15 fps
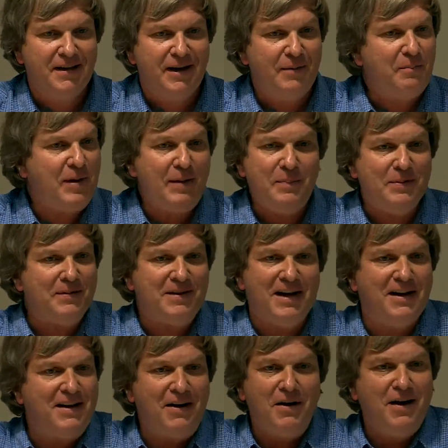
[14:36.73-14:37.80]
The people,
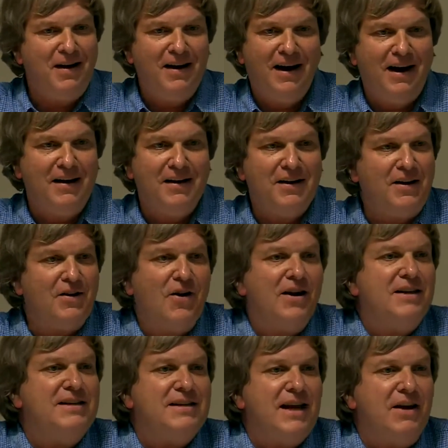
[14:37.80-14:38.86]
you can
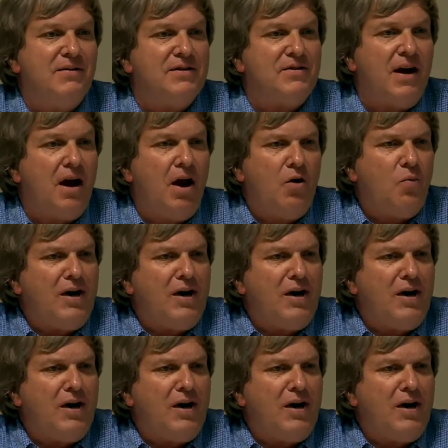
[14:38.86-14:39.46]
hardly say it with straight.